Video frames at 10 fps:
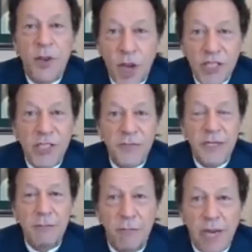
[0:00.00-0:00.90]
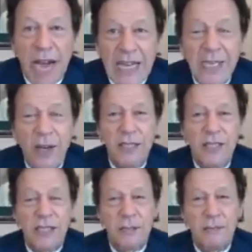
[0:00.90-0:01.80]
philosophy,
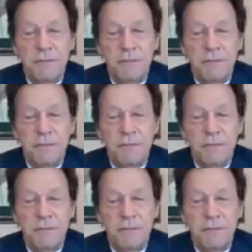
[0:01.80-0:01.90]
ideology.